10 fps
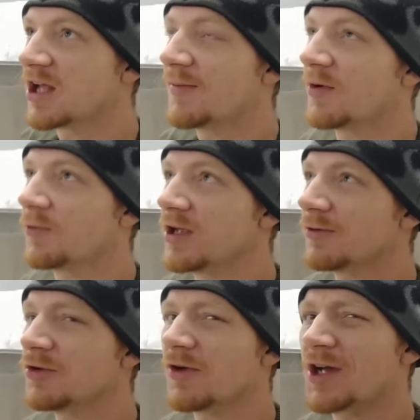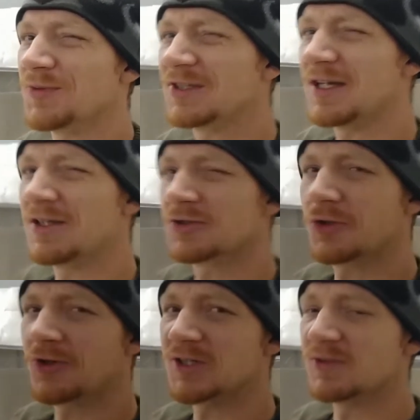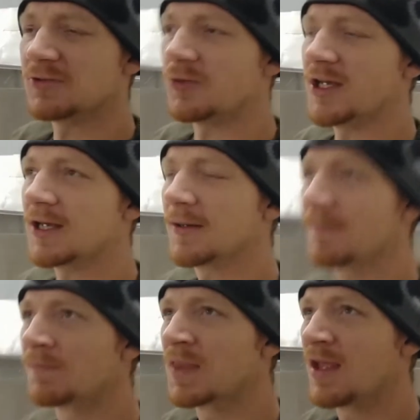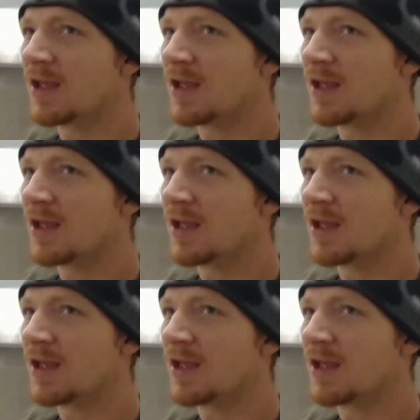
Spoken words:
will be coming week. You guys will be seeing this Christmas week.